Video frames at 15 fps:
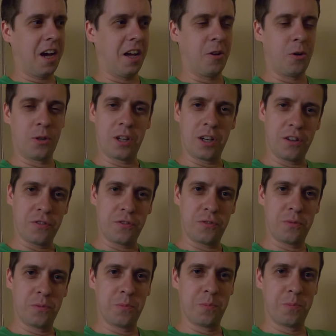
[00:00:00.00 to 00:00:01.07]
i don't have
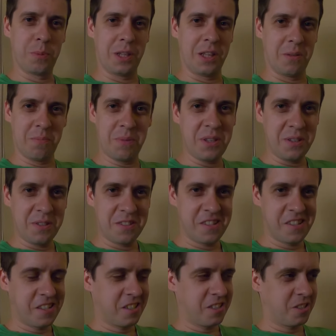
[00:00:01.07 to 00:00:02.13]
plan b
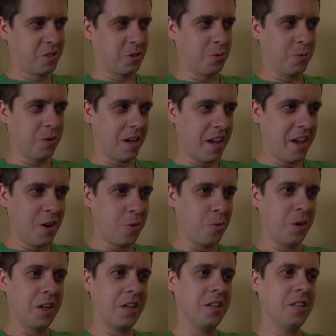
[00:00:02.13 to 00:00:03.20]
so
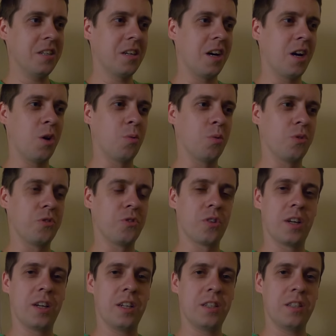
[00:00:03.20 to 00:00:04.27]
anyway i will
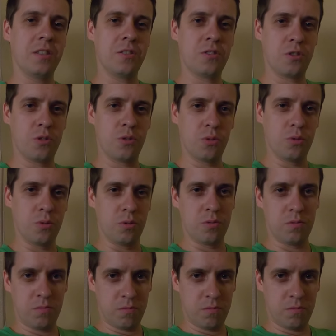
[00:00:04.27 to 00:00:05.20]
try to